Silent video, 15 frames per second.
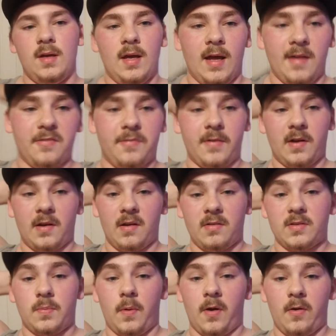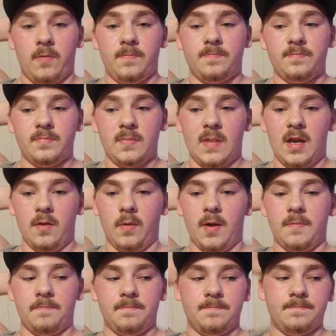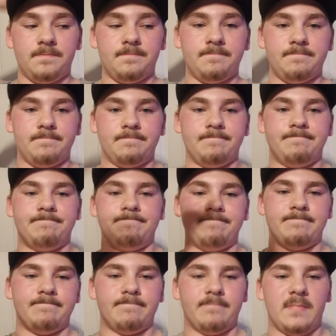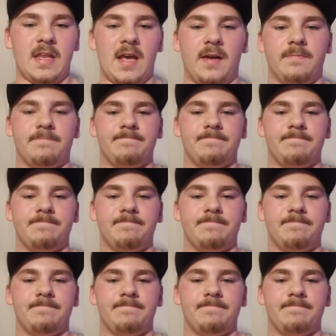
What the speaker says: I'll figure it out tomorrow. Anyway, yeah.